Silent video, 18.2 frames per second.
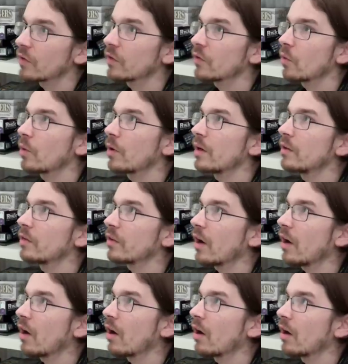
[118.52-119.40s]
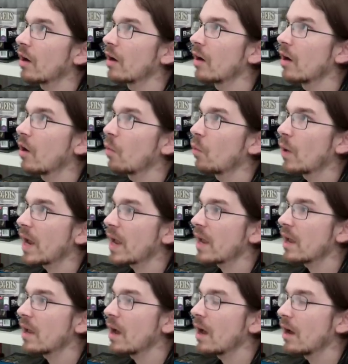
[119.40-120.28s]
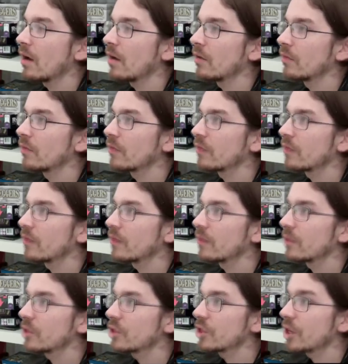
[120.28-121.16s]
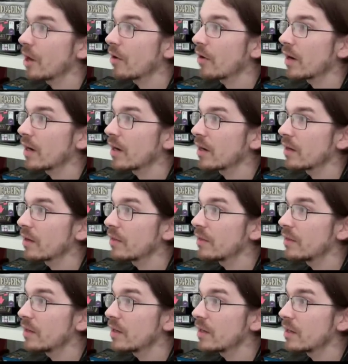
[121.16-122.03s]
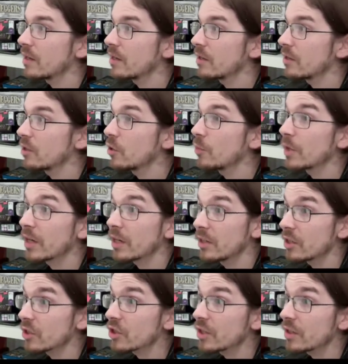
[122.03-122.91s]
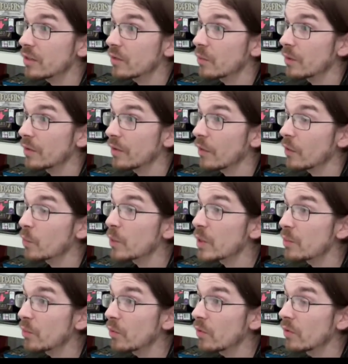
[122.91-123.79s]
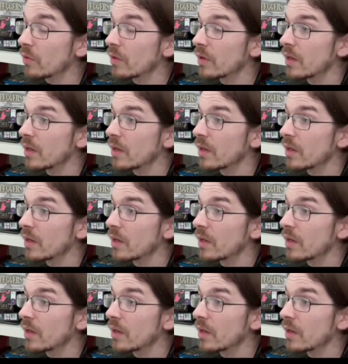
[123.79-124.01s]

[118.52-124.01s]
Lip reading: Stories are a way of sharing the human condition with other people.